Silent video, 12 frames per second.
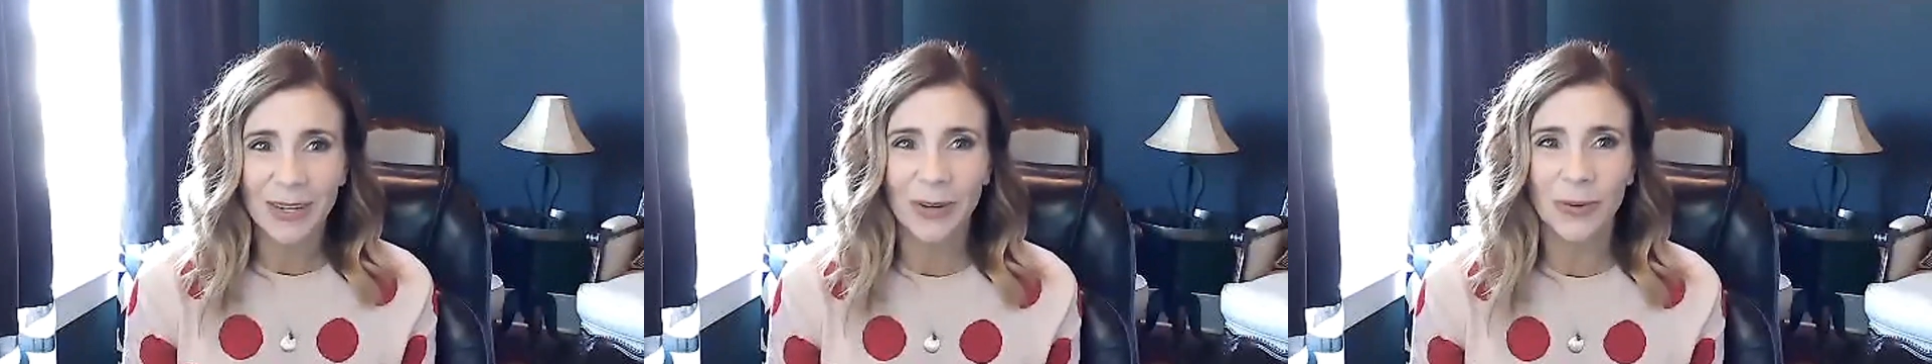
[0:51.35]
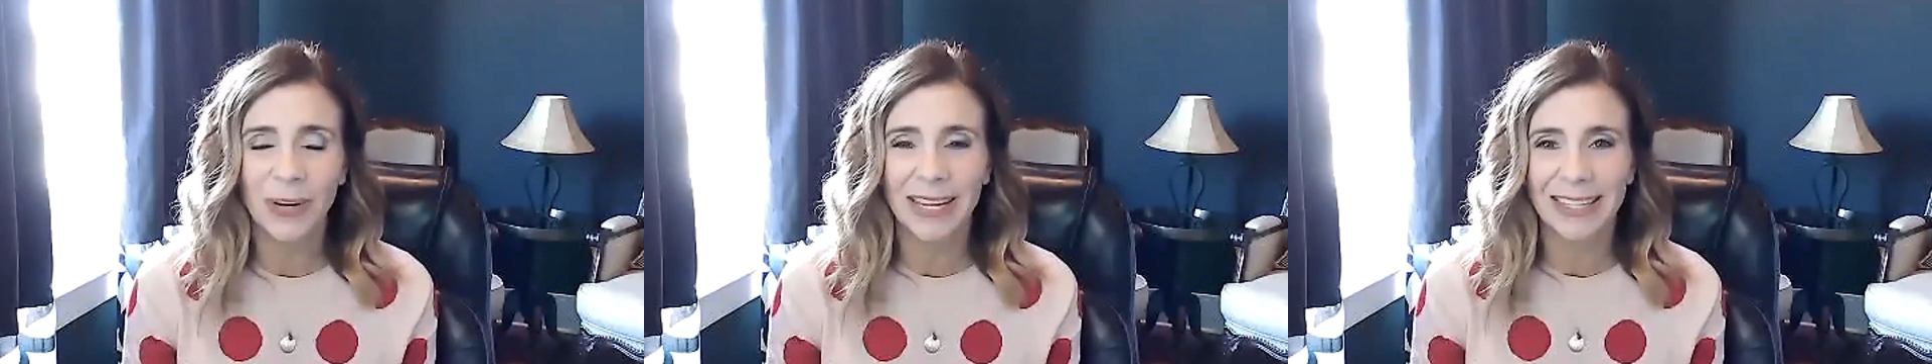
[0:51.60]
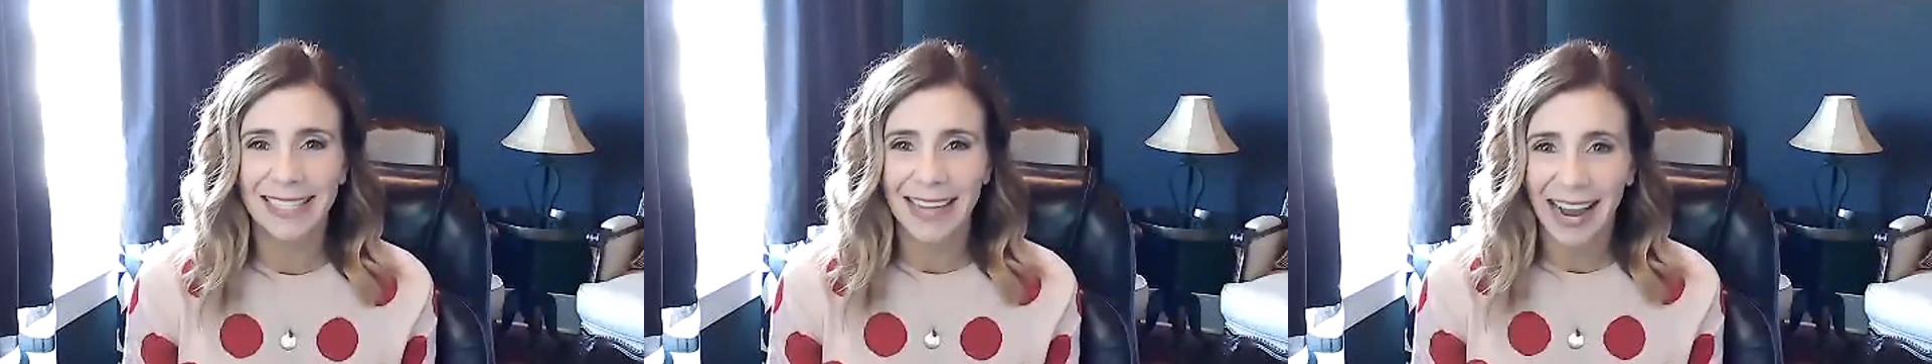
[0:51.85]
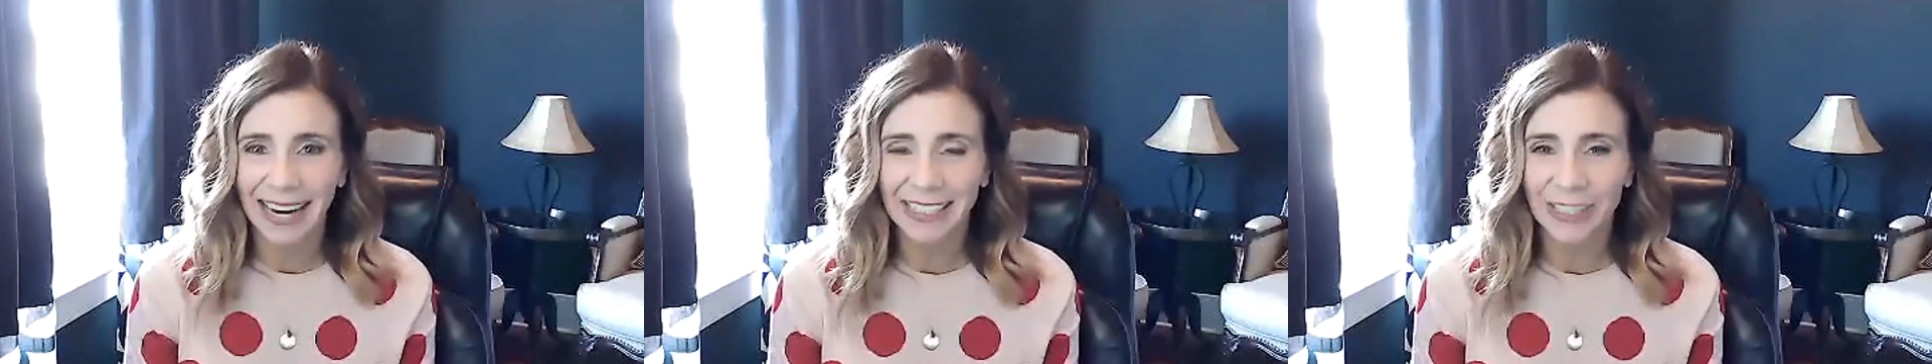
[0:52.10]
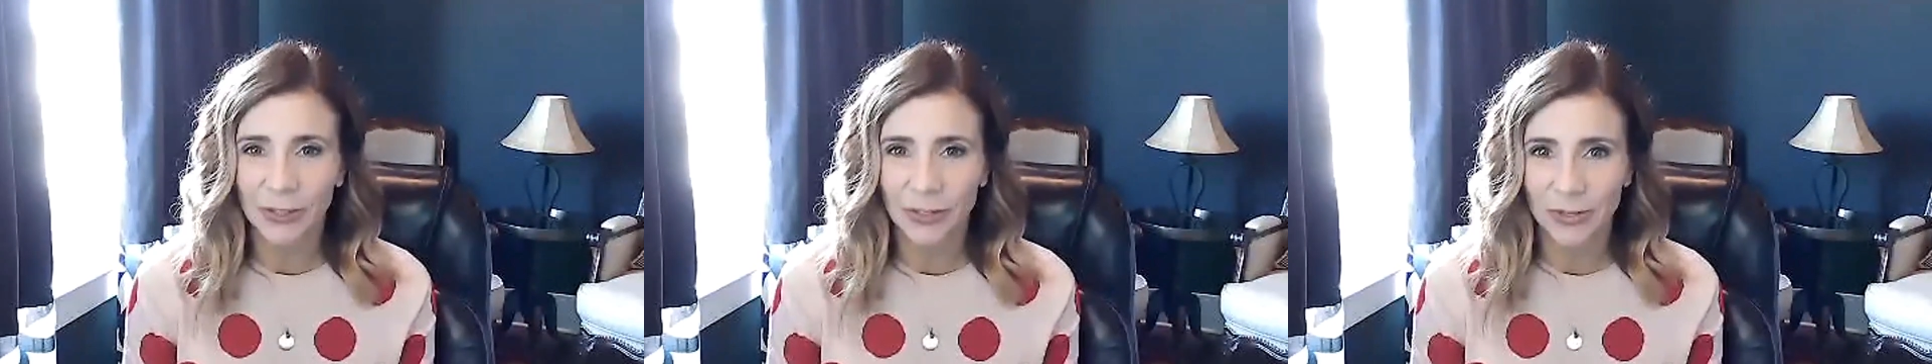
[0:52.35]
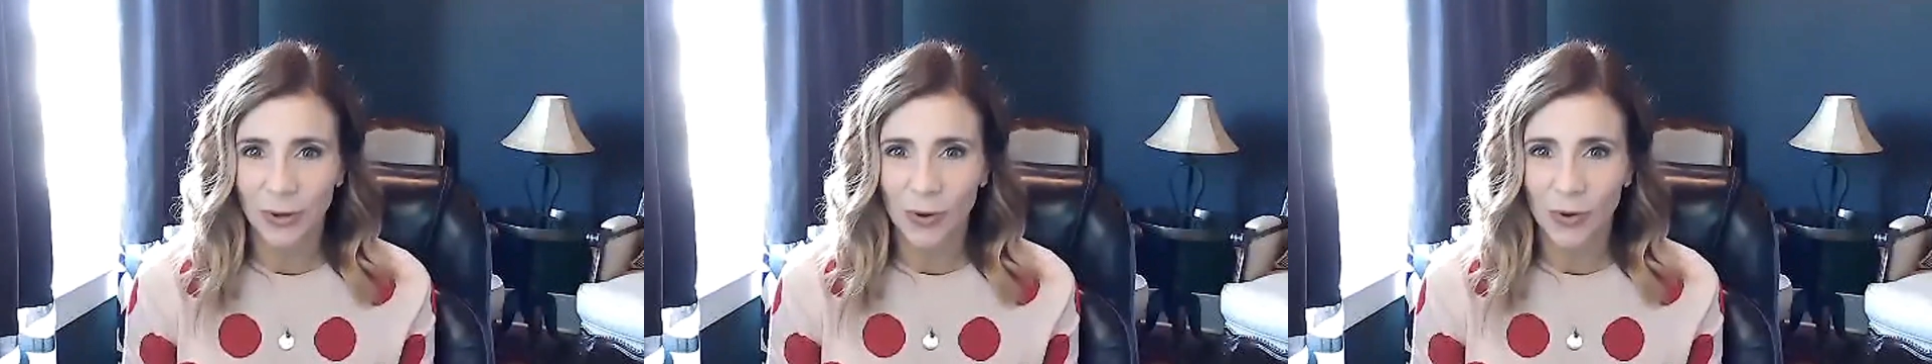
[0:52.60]
who is nine
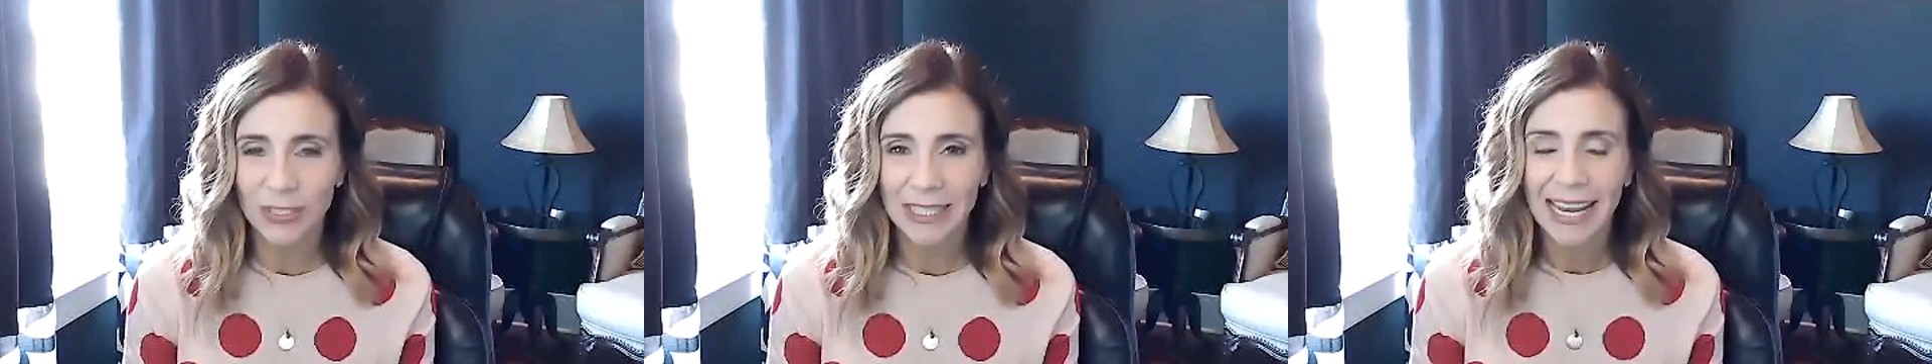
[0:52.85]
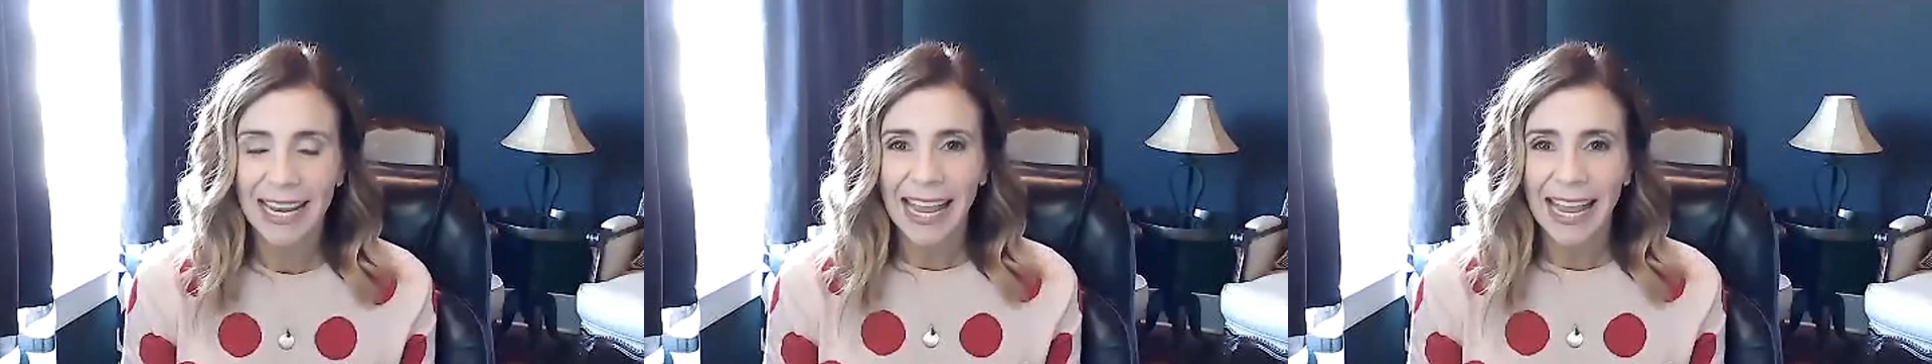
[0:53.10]
years old